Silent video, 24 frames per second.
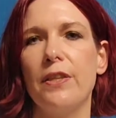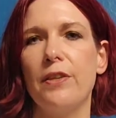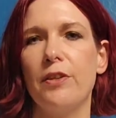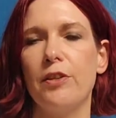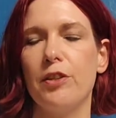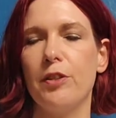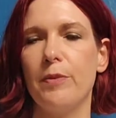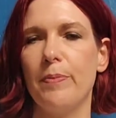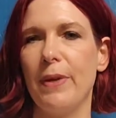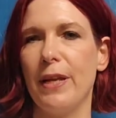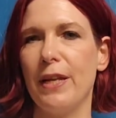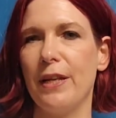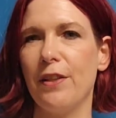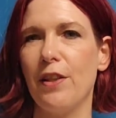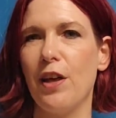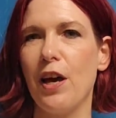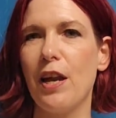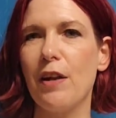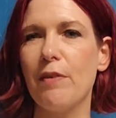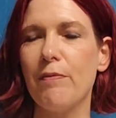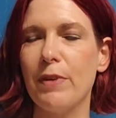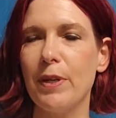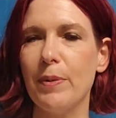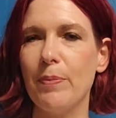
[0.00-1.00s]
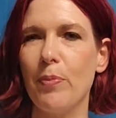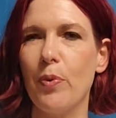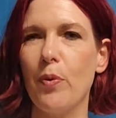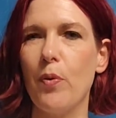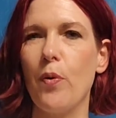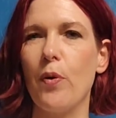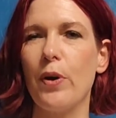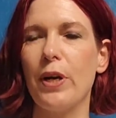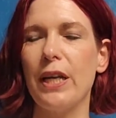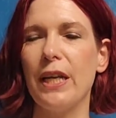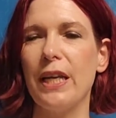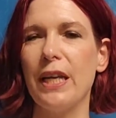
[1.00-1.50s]
There's been a lot of
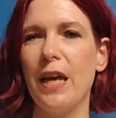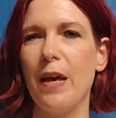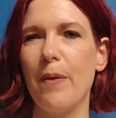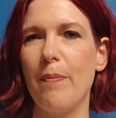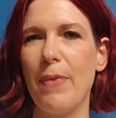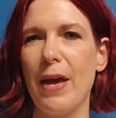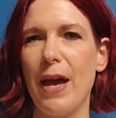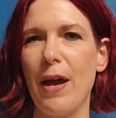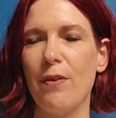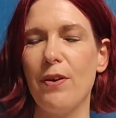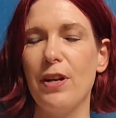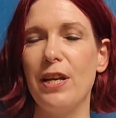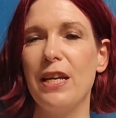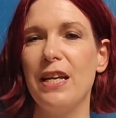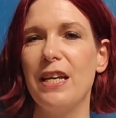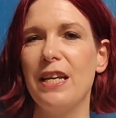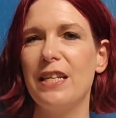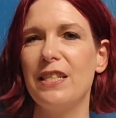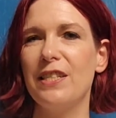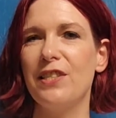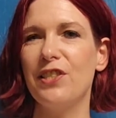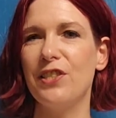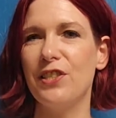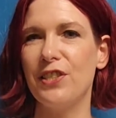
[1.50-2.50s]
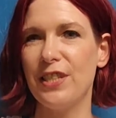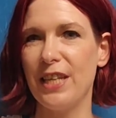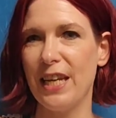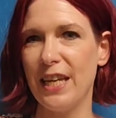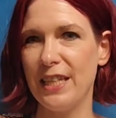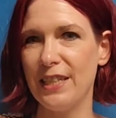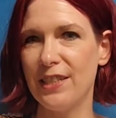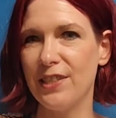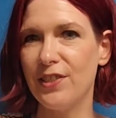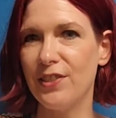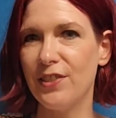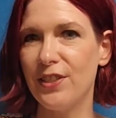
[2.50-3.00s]
reporting about
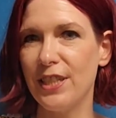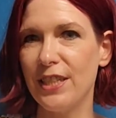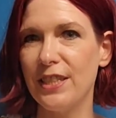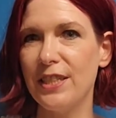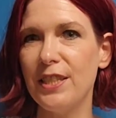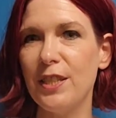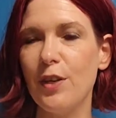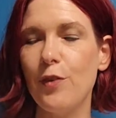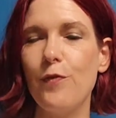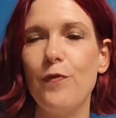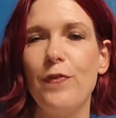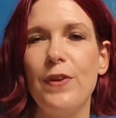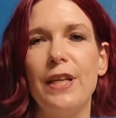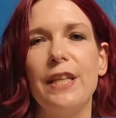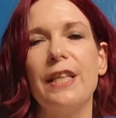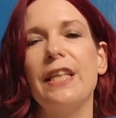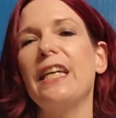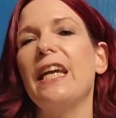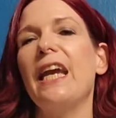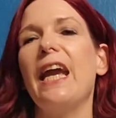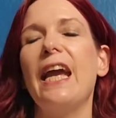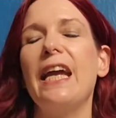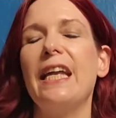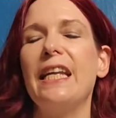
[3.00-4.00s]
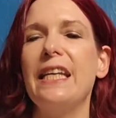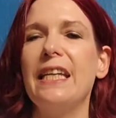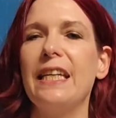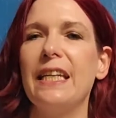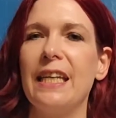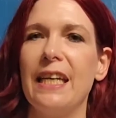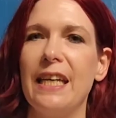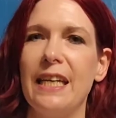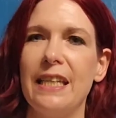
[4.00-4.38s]
states disaffiliating